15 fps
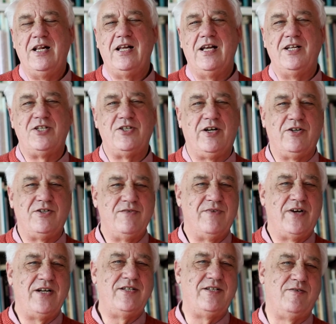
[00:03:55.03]
And so I got
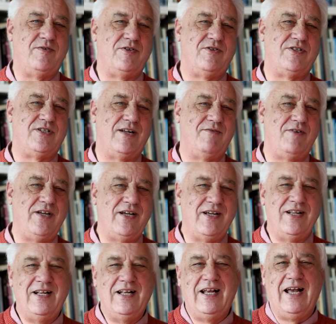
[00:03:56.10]
invited, which was lovely,
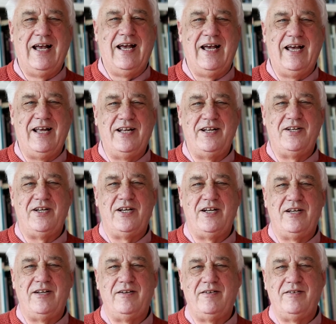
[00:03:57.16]
and
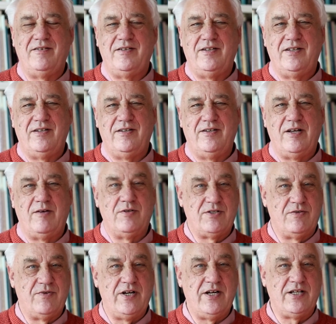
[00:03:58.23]
that was
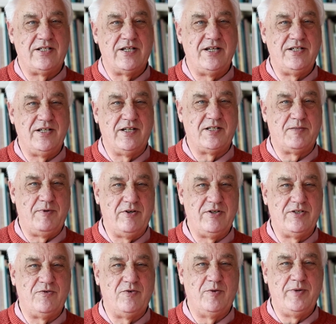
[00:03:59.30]
a very exciting
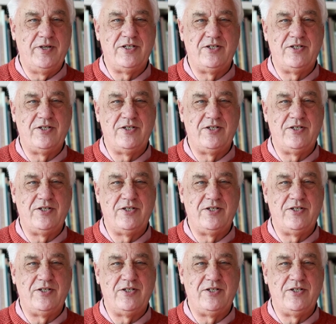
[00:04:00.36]
experience for me